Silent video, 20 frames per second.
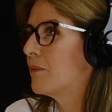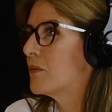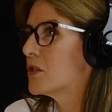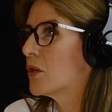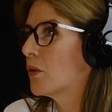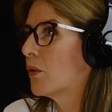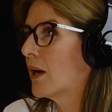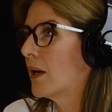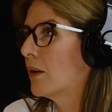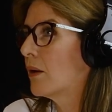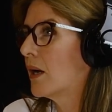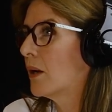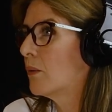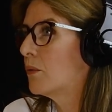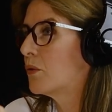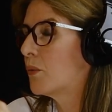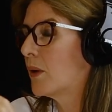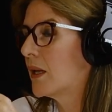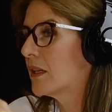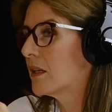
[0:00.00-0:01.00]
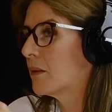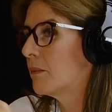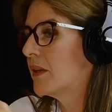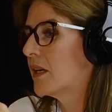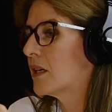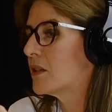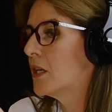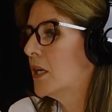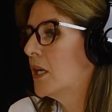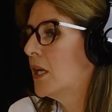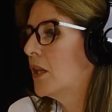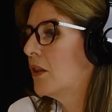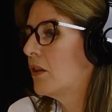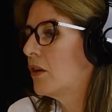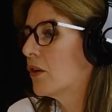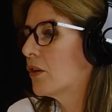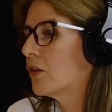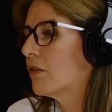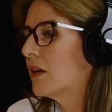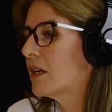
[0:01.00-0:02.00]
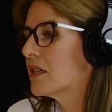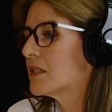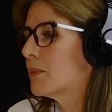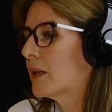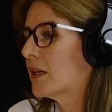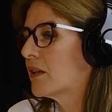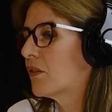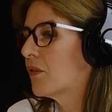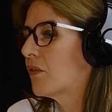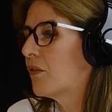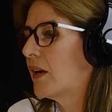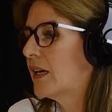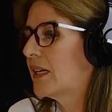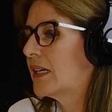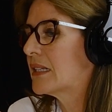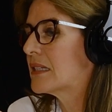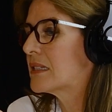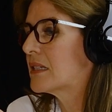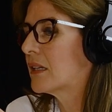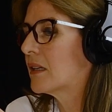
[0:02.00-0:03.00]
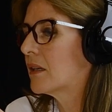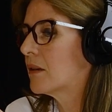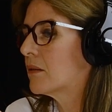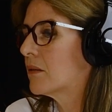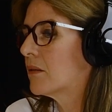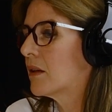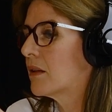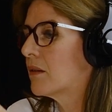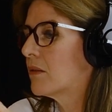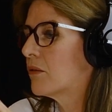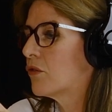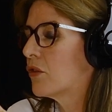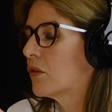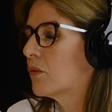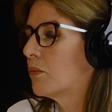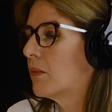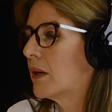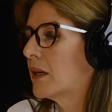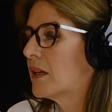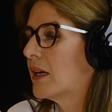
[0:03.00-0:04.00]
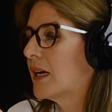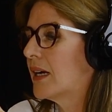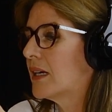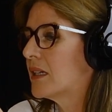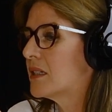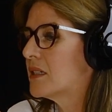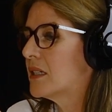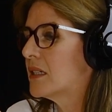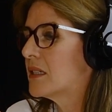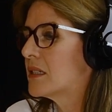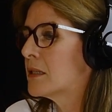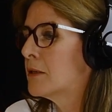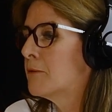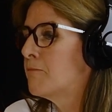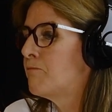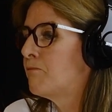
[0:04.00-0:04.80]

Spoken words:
So I would welcome that. The other aspect of financing that I just might add is